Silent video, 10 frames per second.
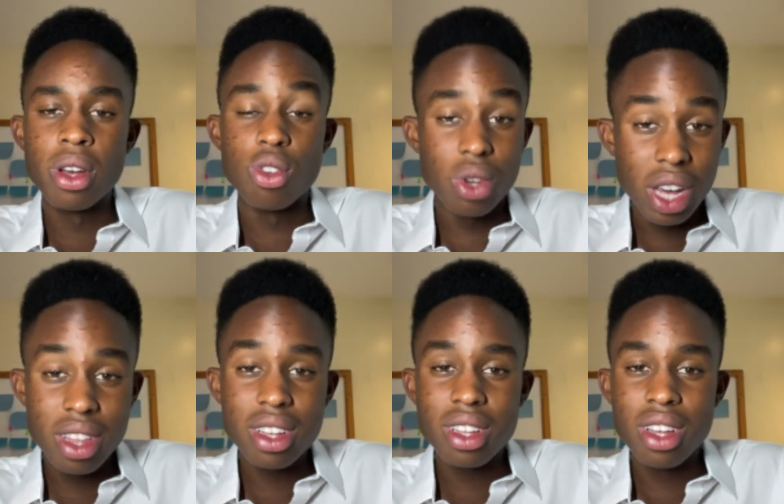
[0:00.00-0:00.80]

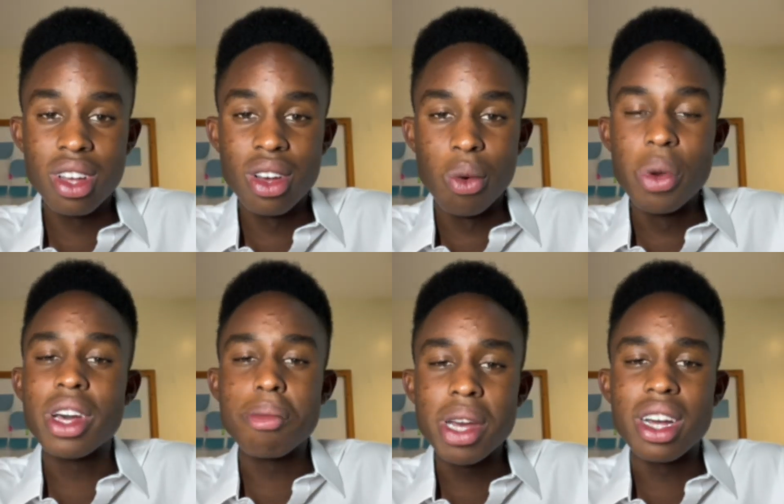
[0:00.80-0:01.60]
Together, we
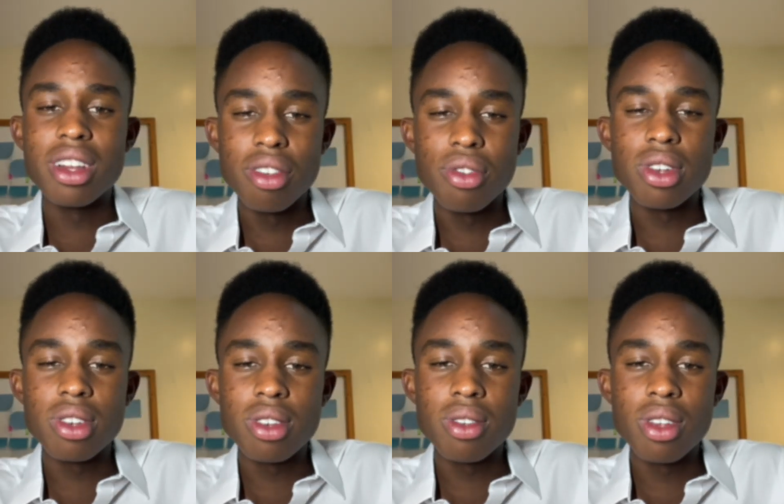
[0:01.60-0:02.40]
can make a difference.